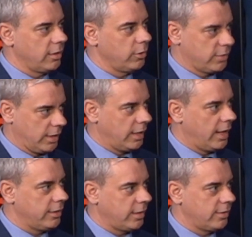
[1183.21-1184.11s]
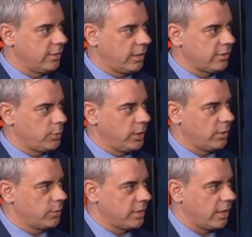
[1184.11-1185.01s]
you said next
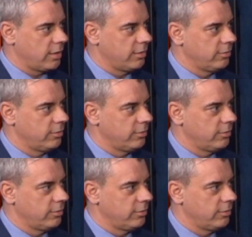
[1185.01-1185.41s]
week, was that?